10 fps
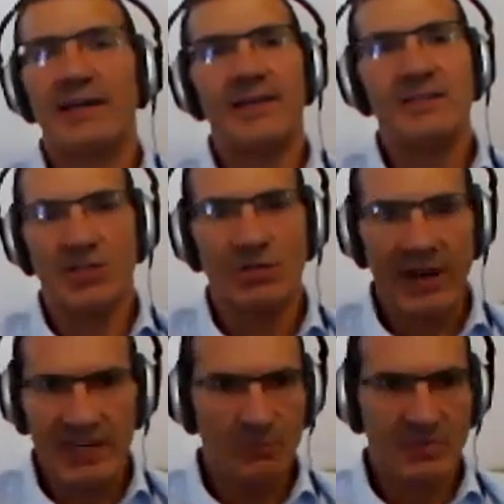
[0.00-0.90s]

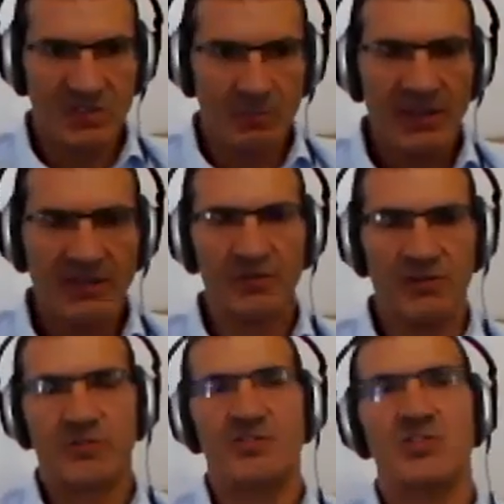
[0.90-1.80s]
integrating perspective
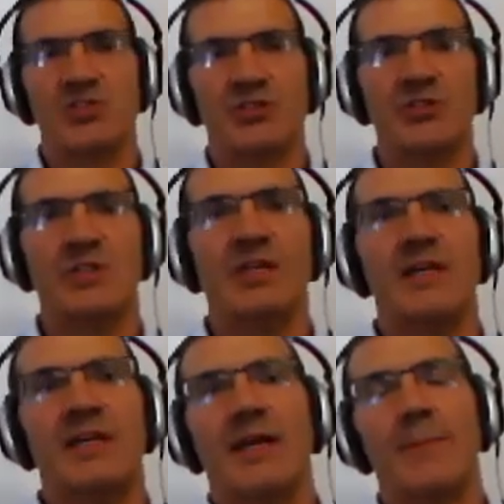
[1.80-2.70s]
for a student,
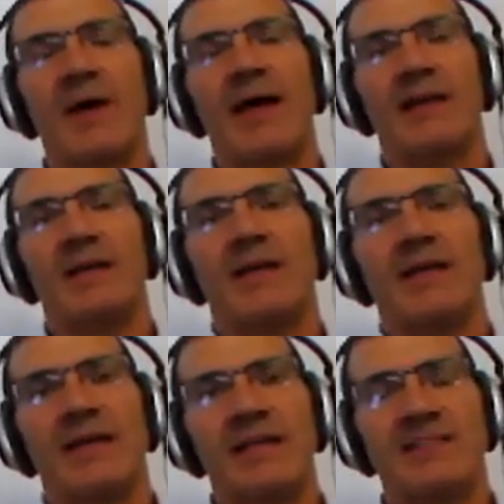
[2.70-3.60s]
but
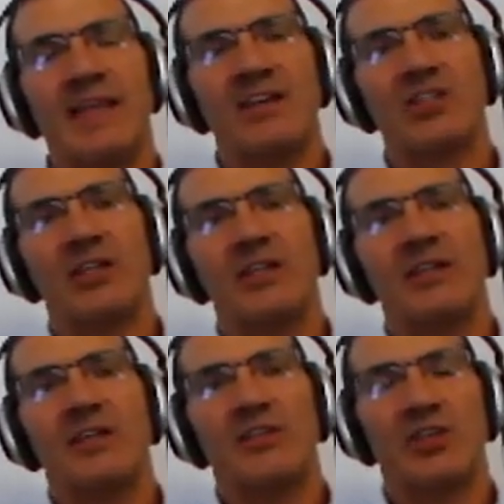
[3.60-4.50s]
it's
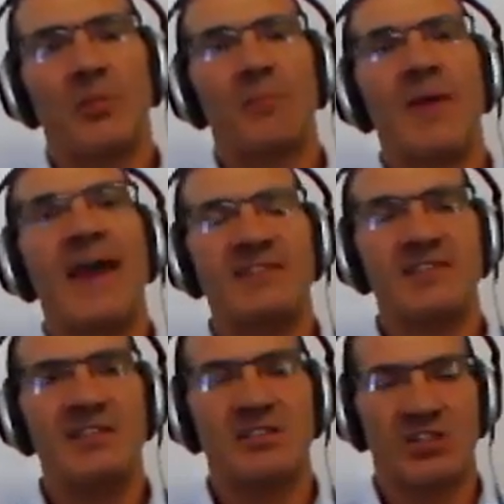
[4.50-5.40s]
actually the
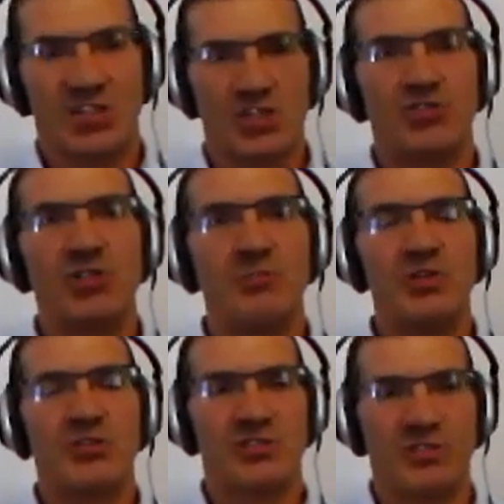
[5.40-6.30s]
capacity to
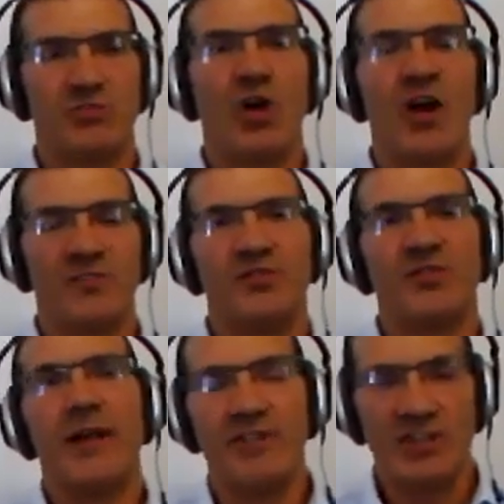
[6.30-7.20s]
contribute, to thrive, to
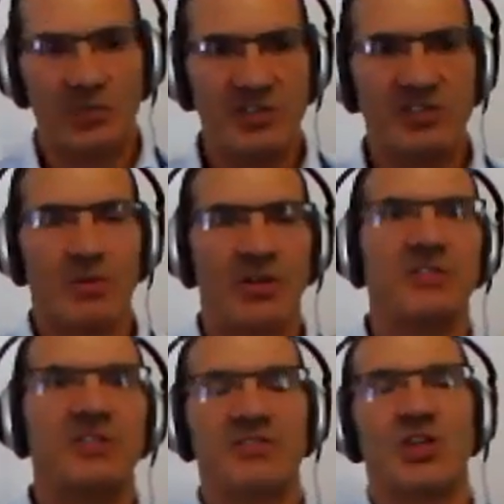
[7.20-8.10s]
flourish, which is the
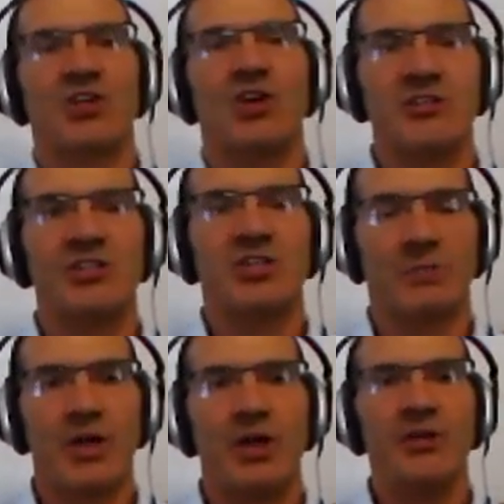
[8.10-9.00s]
positive psychology
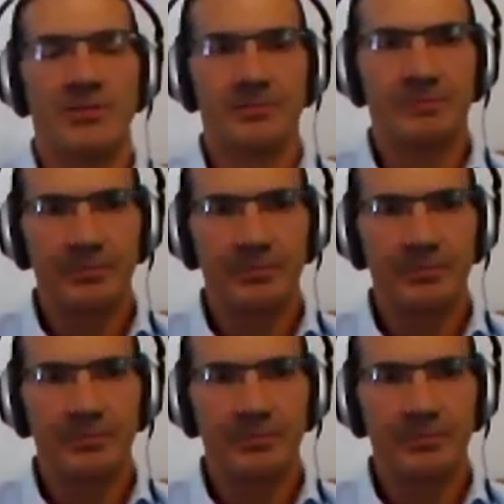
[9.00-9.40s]
component.